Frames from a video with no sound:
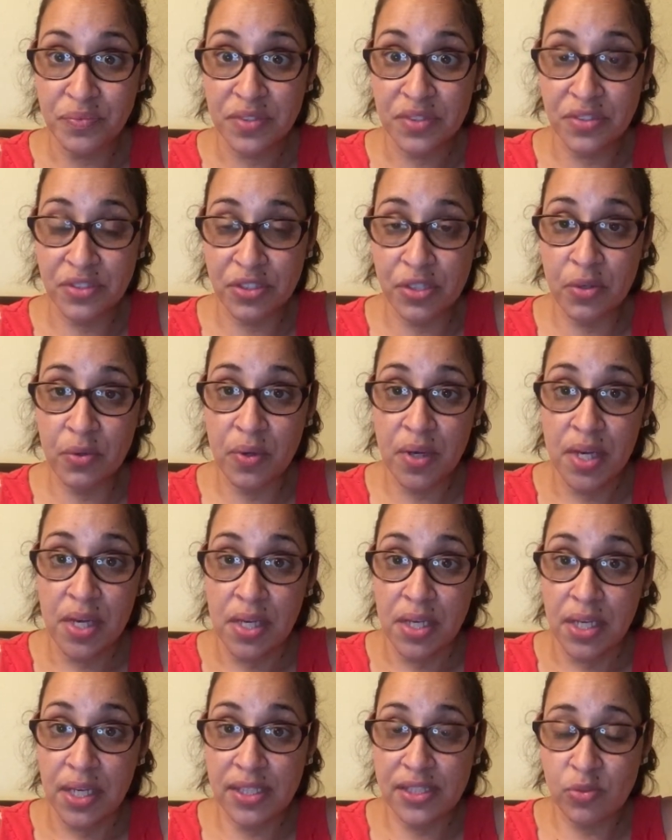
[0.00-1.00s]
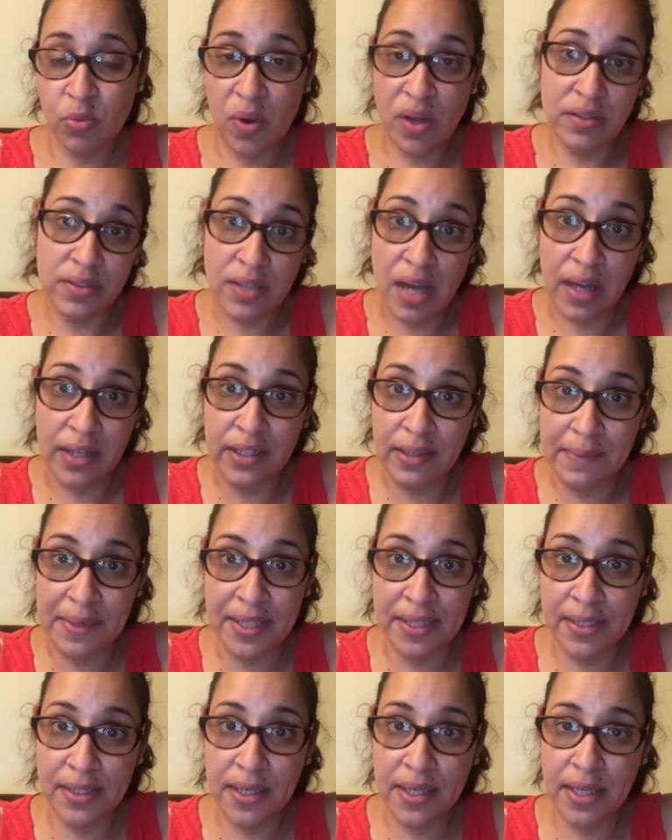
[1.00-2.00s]
So it's well
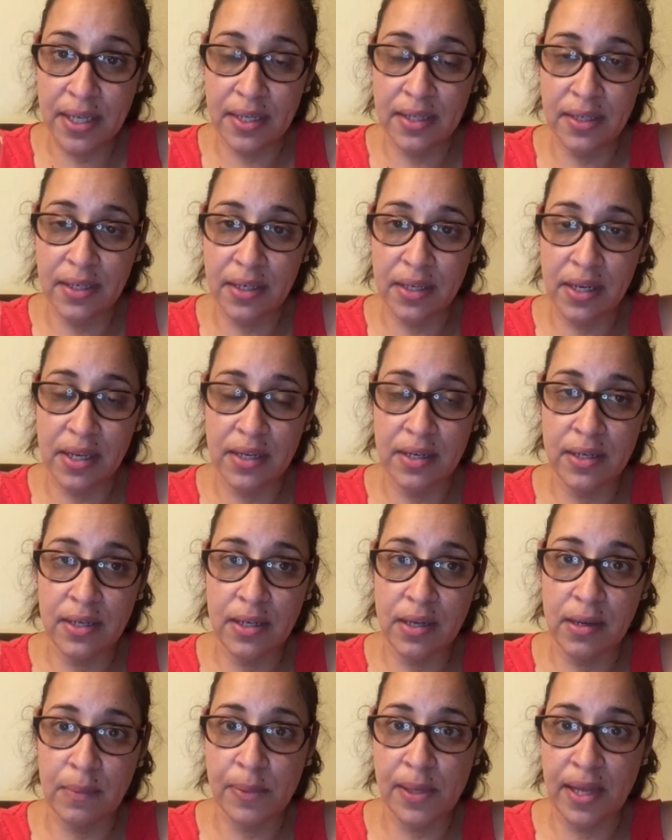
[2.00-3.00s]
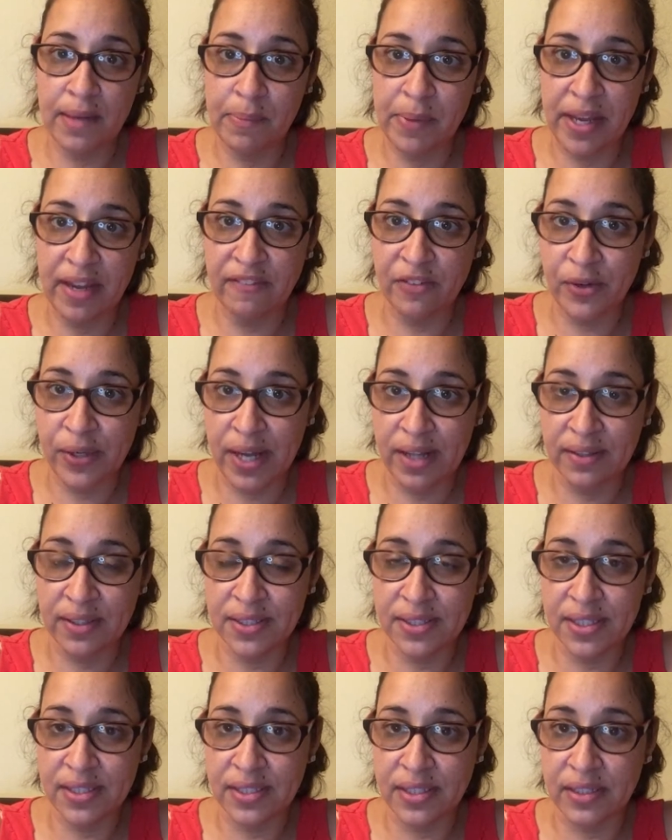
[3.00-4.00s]
documented in applied behavior
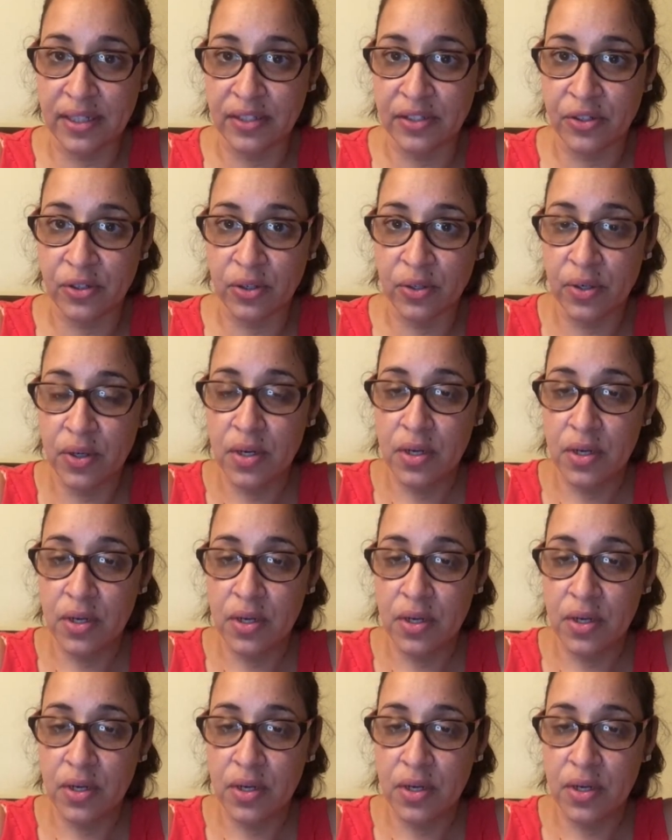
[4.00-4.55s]
analysis and other